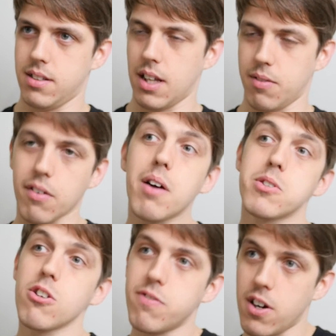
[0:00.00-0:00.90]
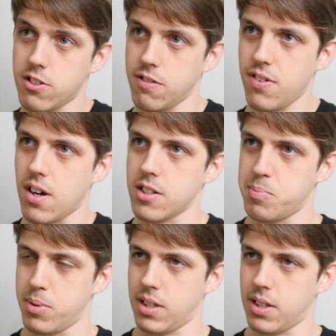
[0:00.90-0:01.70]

They've come so fast,